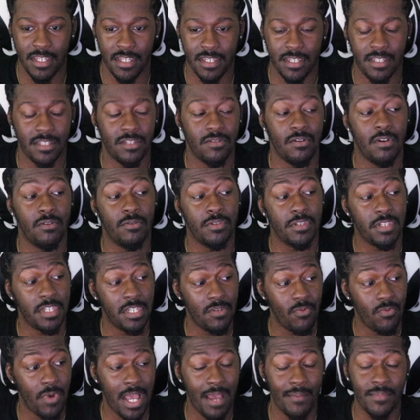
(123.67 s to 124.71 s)
You're going to see why
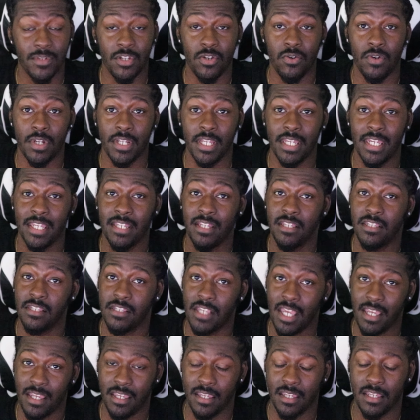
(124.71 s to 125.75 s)
I'm doing it in a
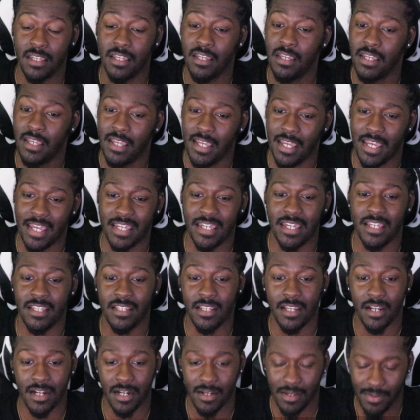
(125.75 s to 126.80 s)
second. Hang in
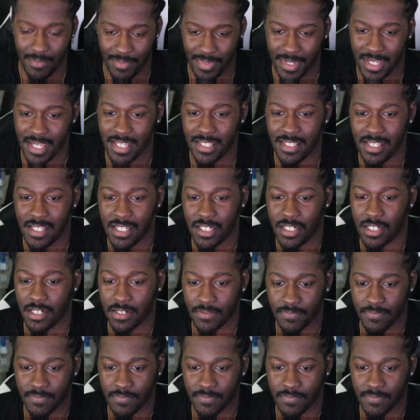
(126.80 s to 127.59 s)
there. Pay attention.